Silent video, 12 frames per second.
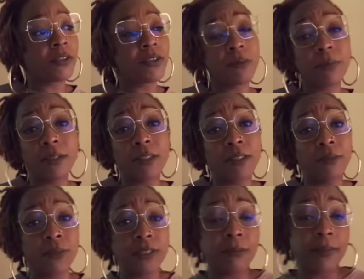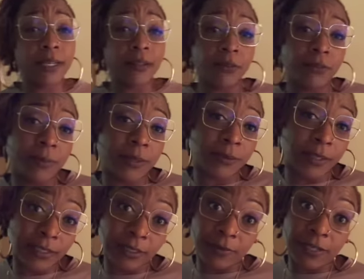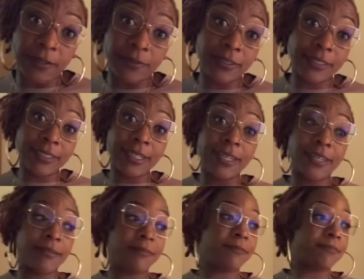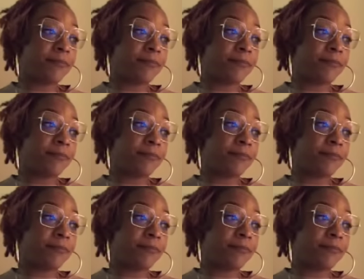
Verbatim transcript: You could be dealing with somebody whose birthday's around this time.